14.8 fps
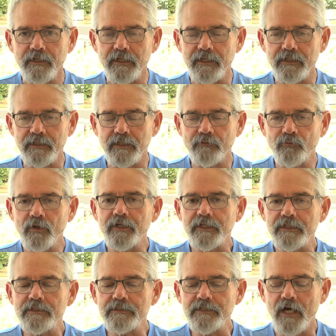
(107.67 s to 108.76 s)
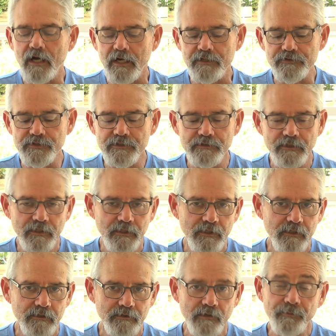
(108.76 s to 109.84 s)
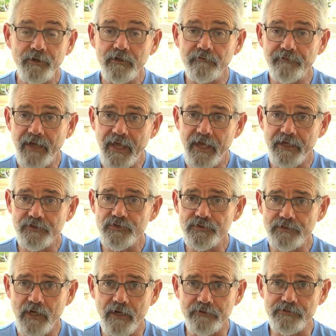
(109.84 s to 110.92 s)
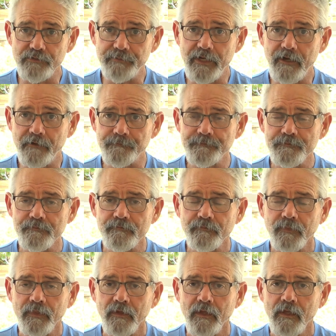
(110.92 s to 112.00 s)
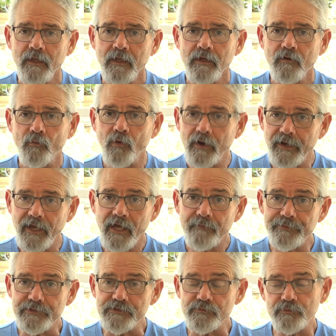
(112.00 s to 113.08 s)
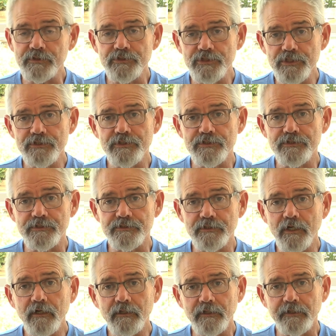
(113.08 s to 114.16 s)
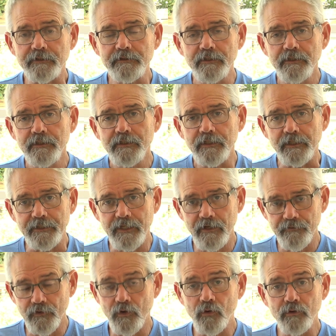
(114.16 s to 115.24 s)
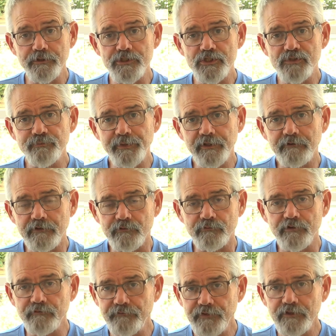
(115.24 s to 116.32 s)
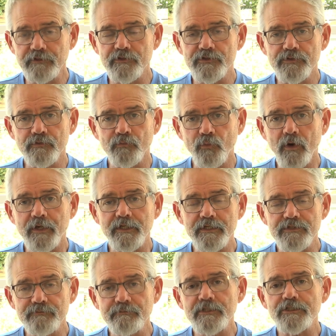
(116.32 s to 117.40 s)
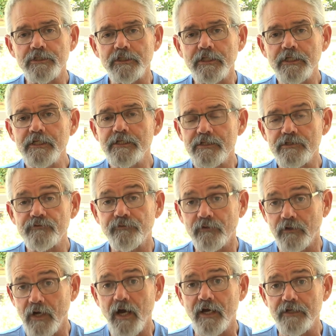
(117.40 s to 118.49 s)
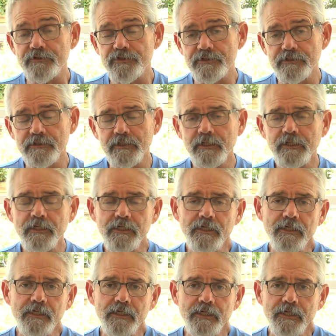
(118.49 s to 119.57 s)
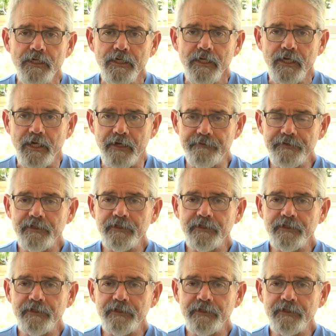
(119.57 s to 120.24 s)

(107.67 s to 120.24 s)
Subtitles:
and what he does. The book of Acts talks about what happens when Jesus is gone and how the Holy Spirit reveals what his mission is for us. And